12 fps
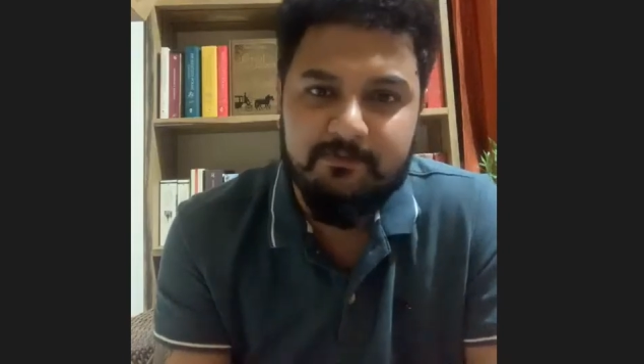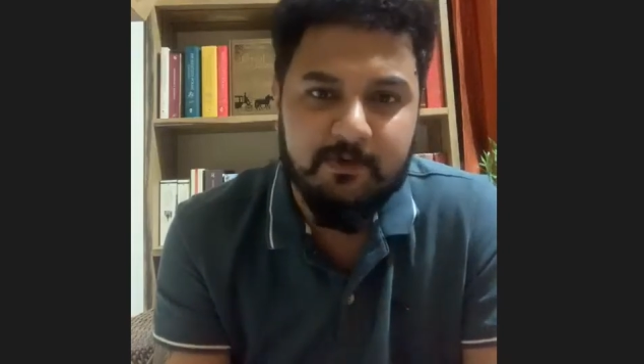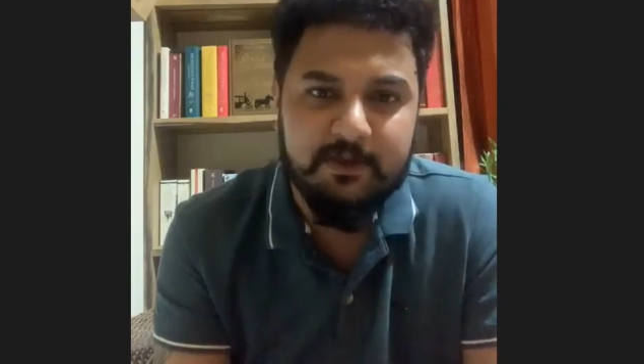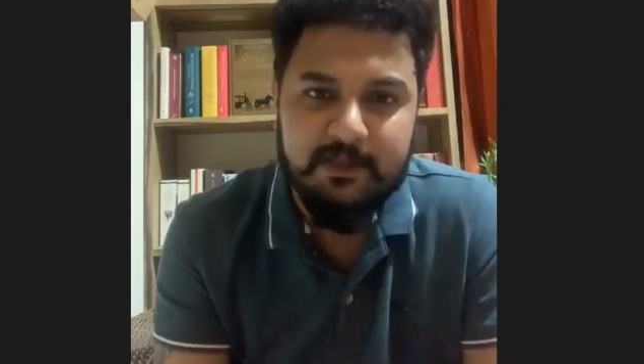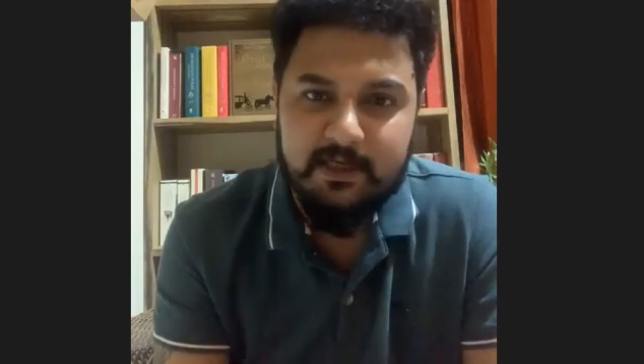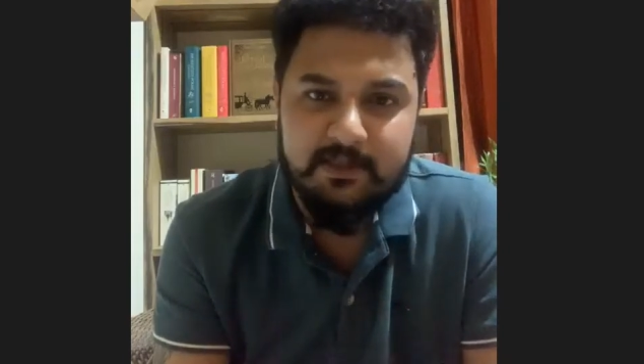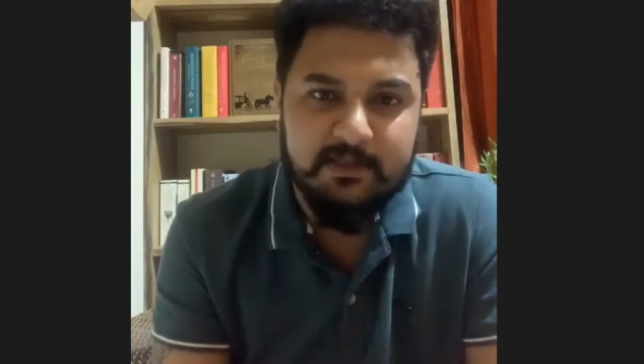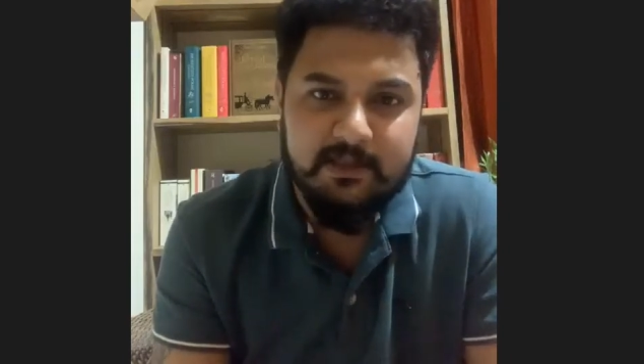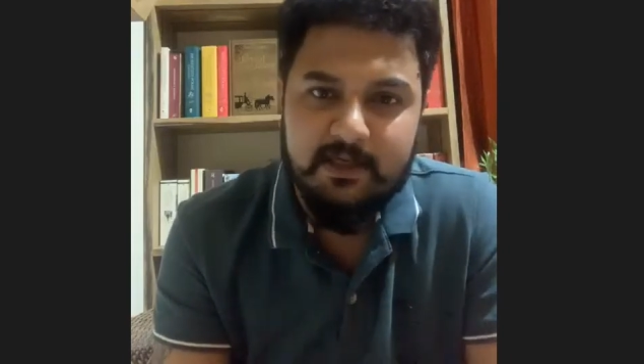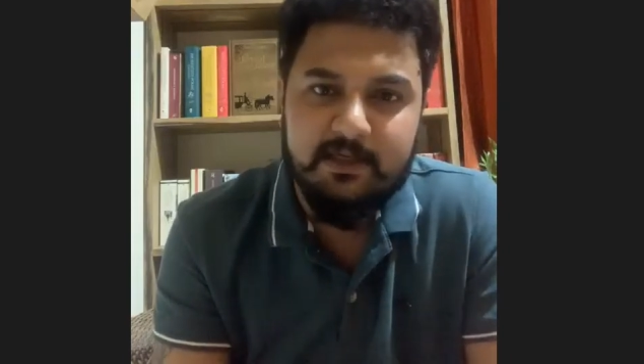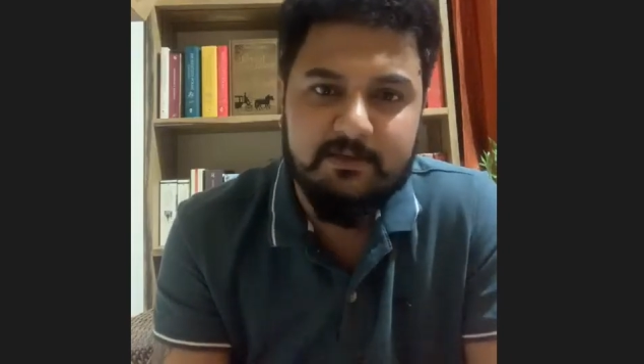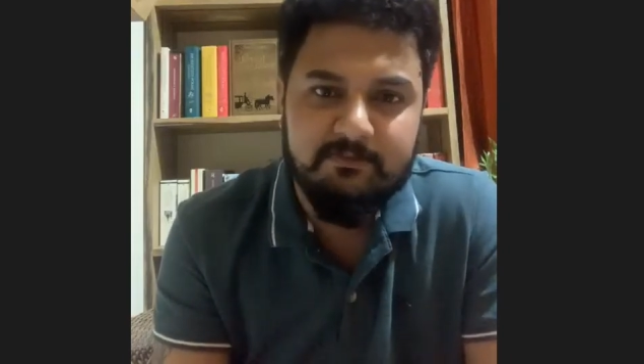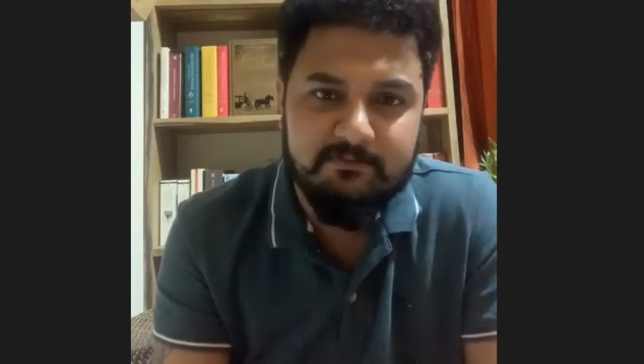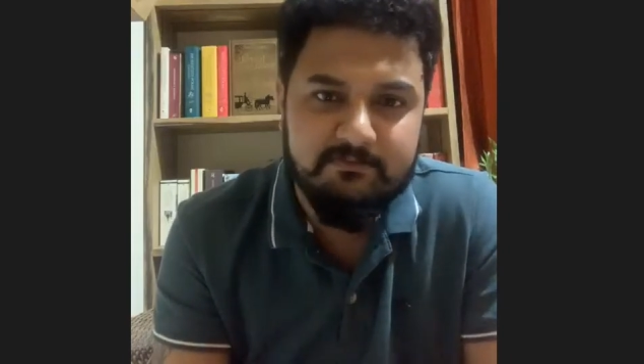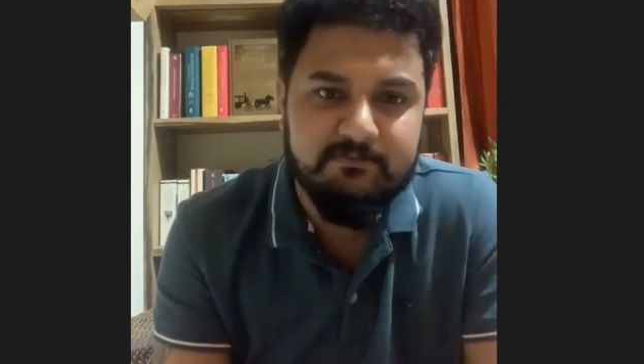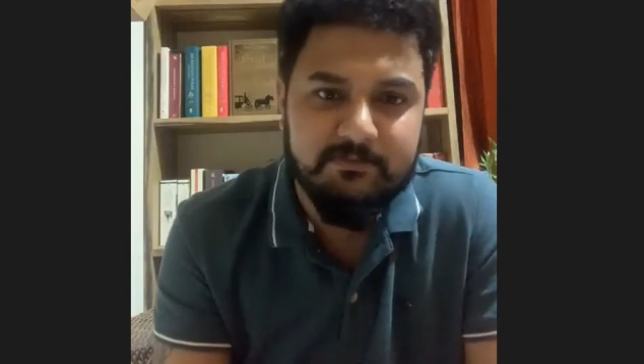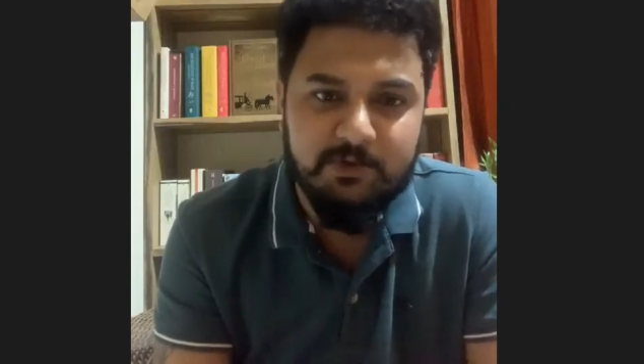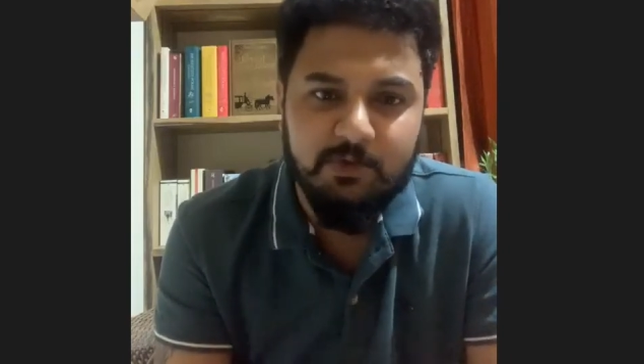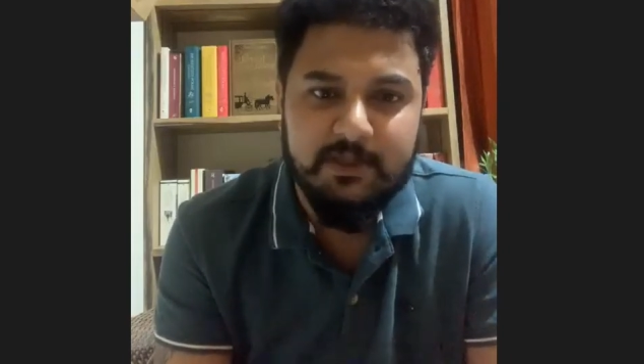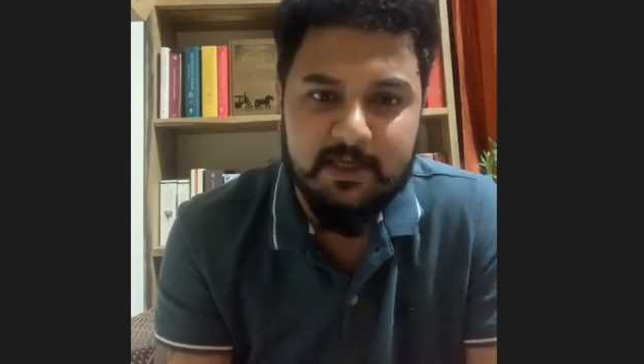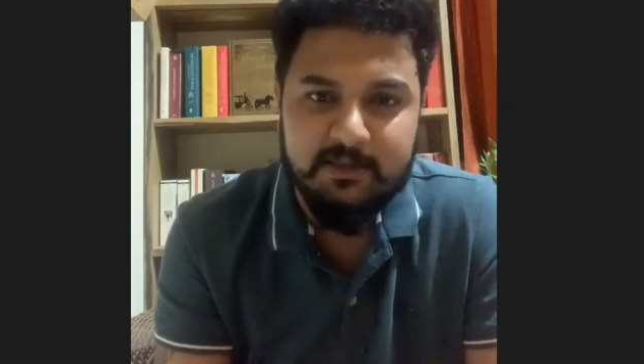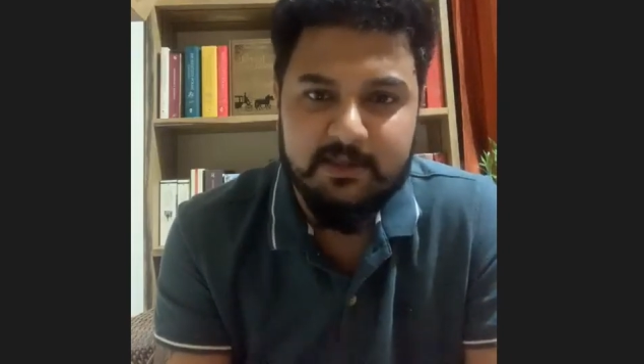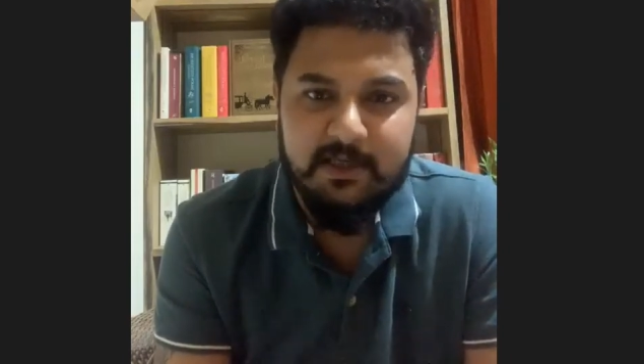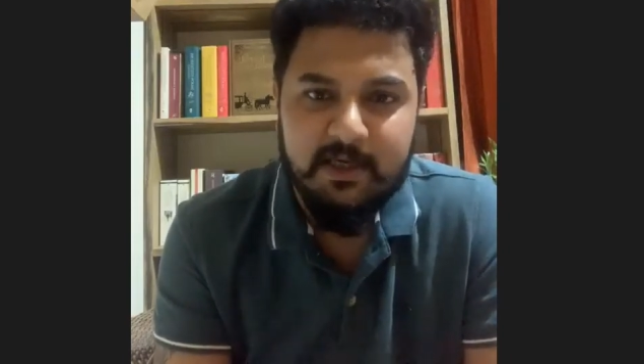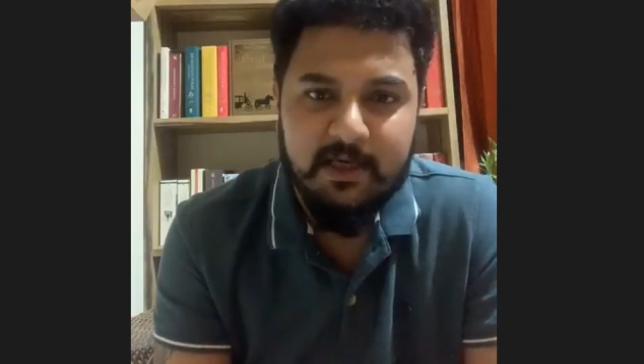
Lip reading: for that and do that.